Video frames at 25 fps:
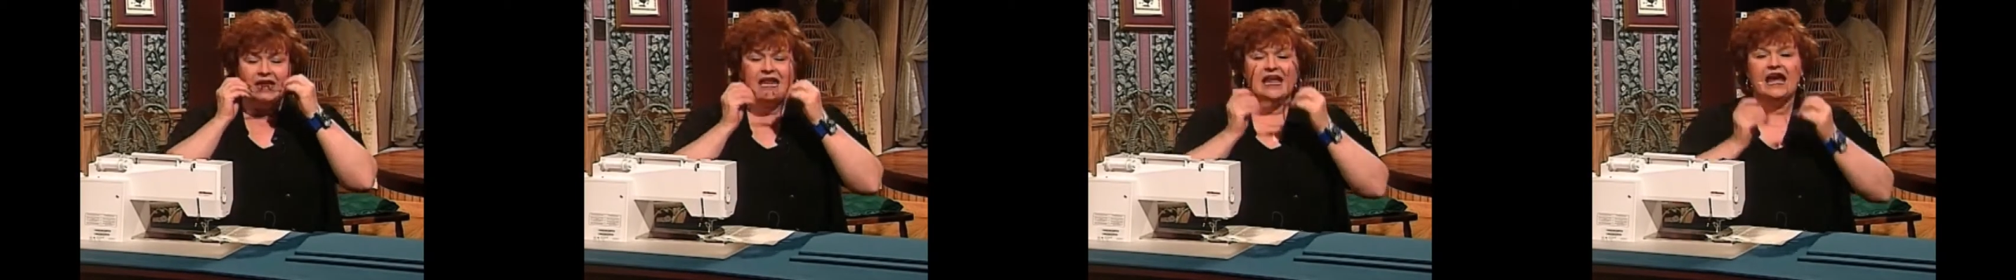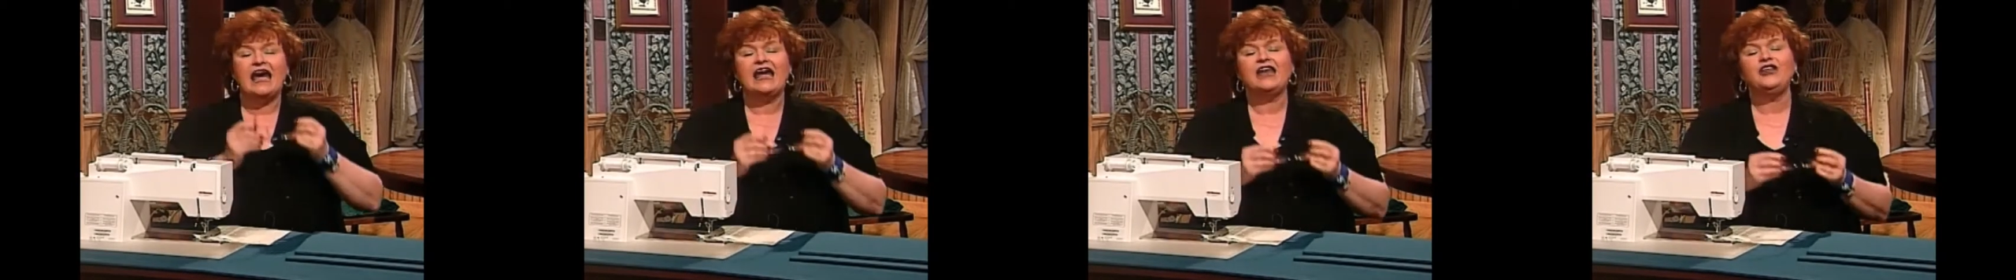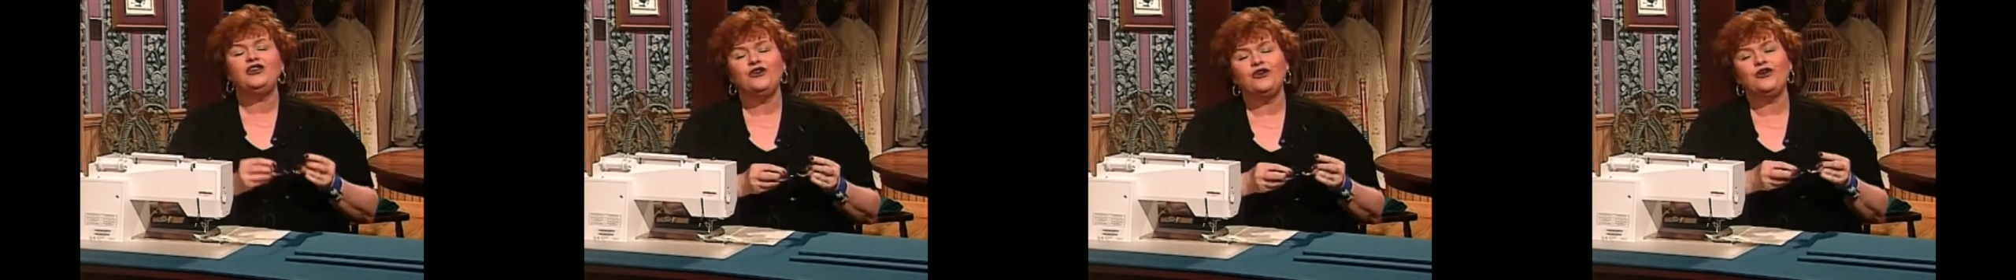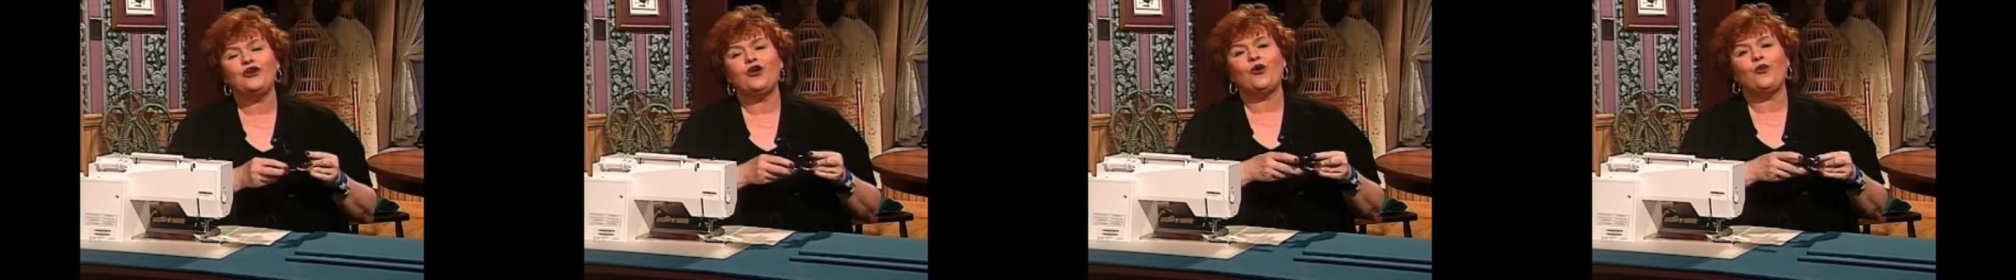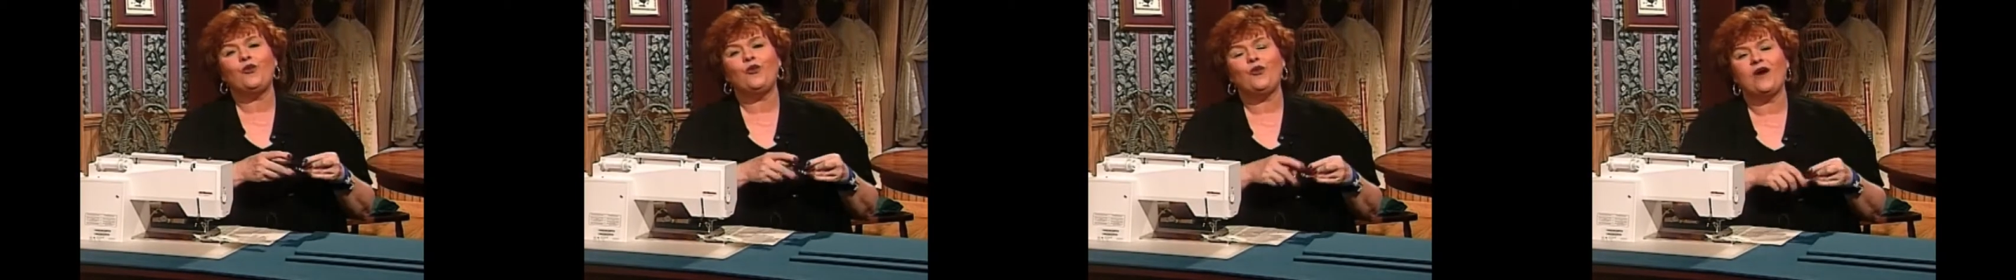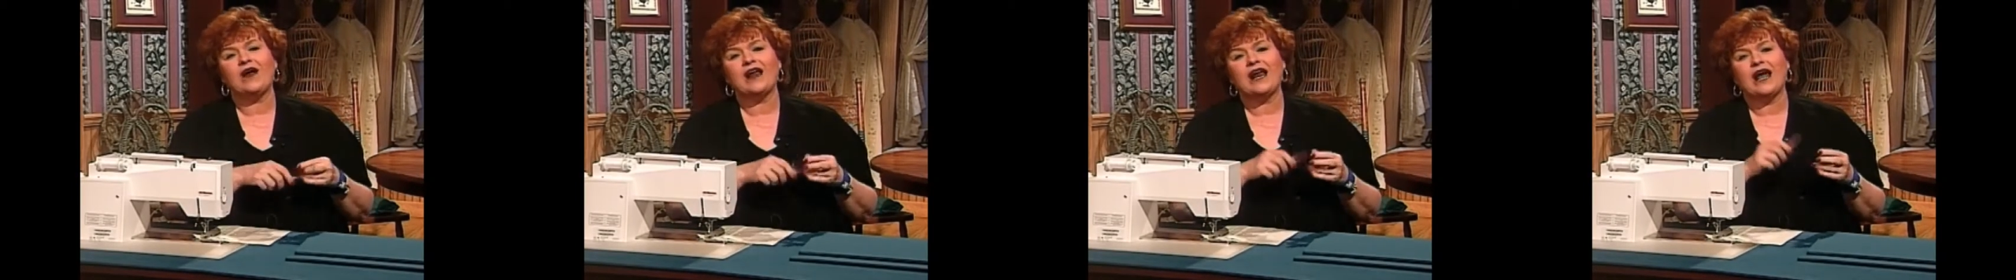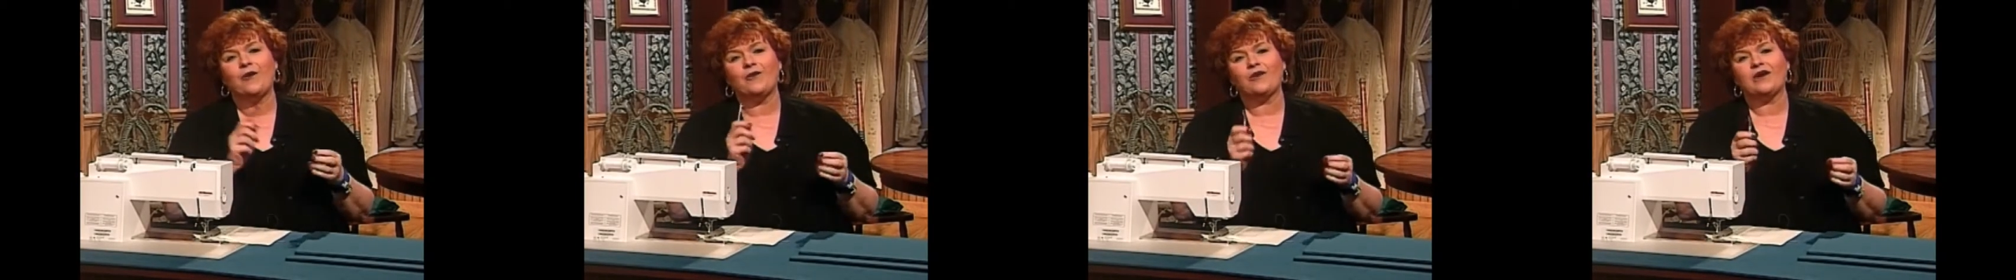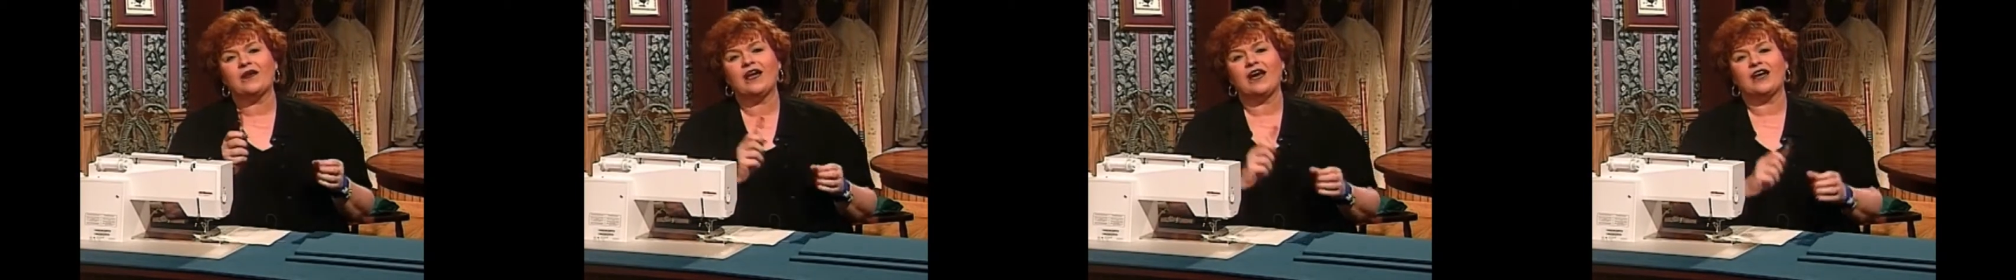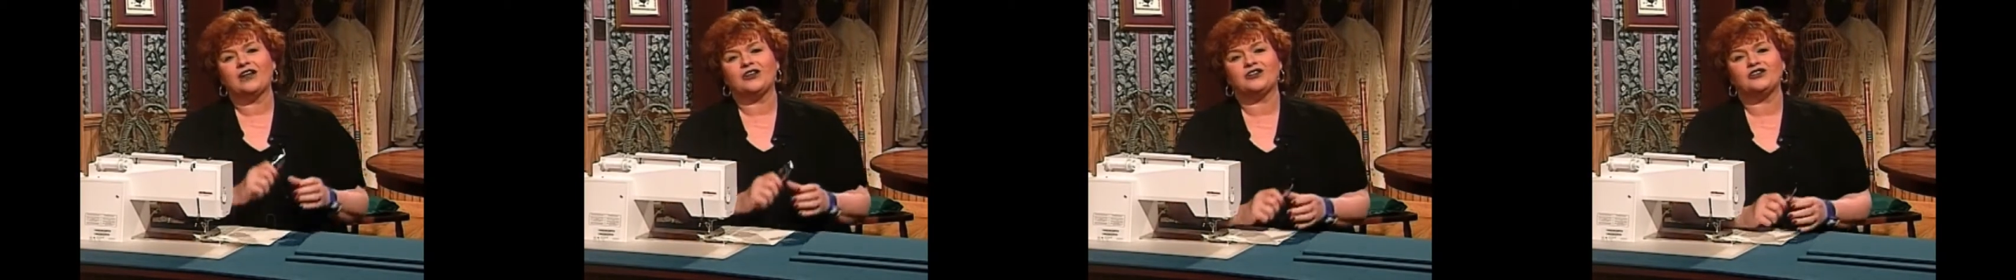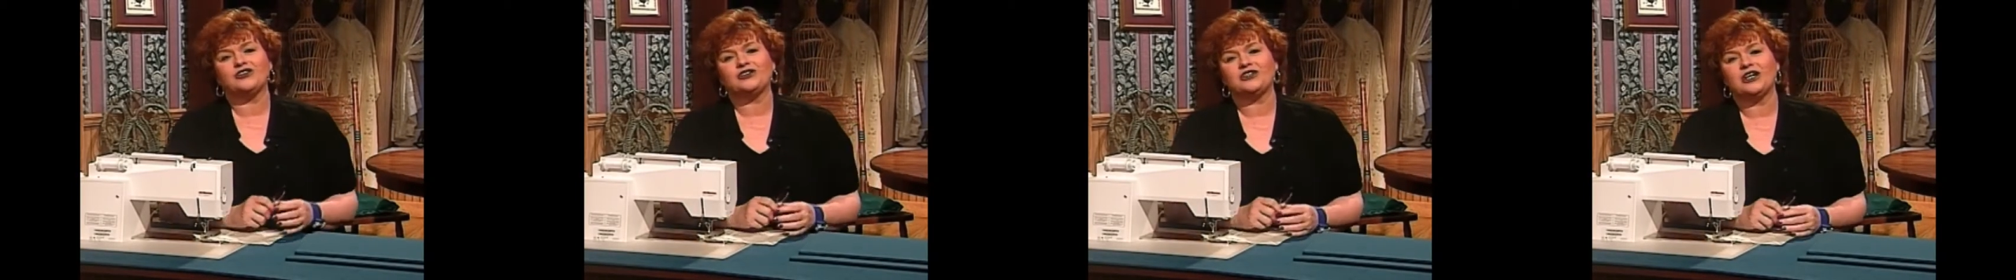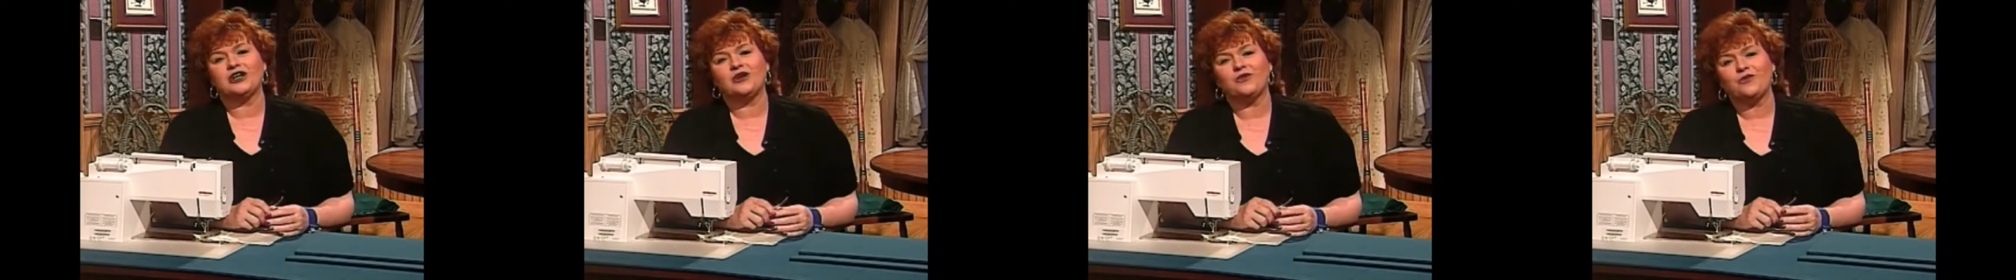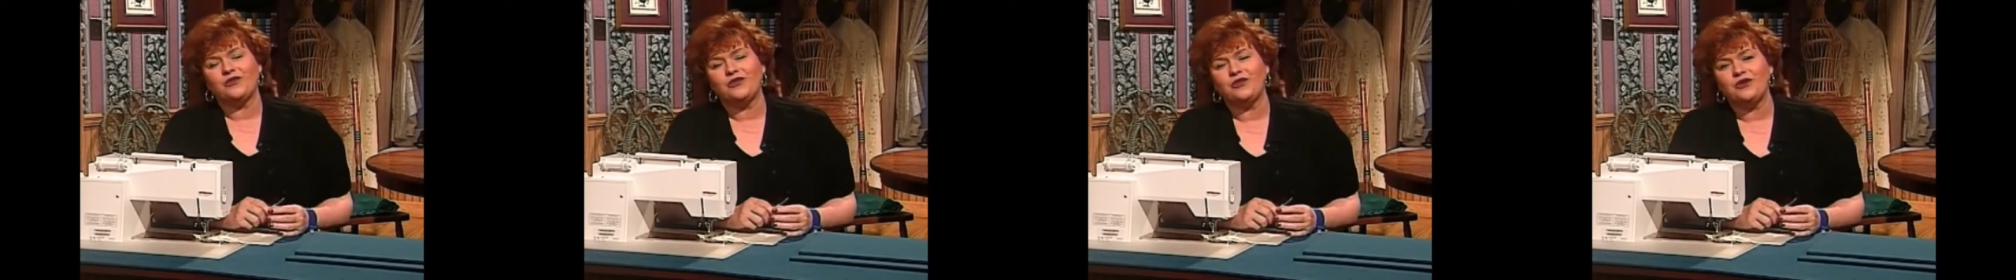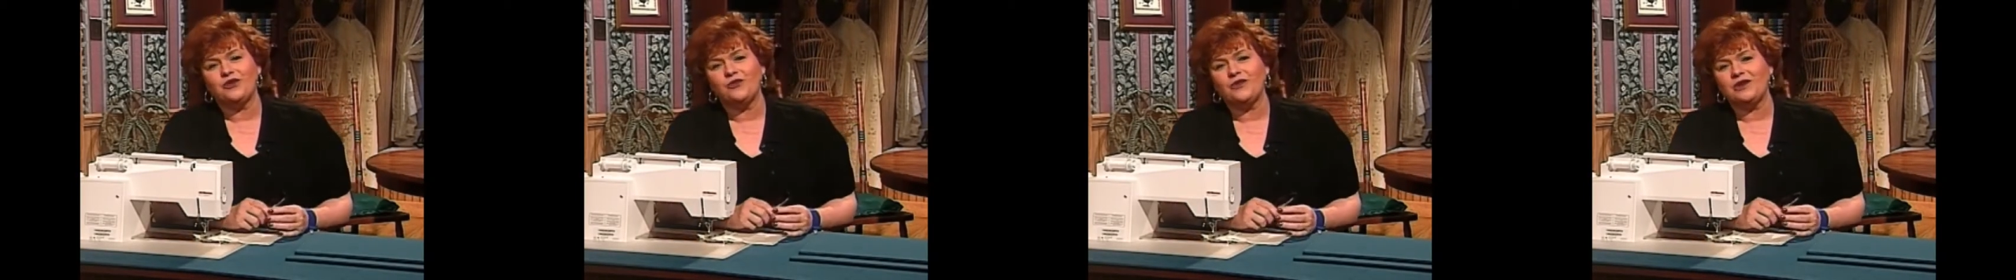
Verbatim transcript: And you know what I would like to share with you?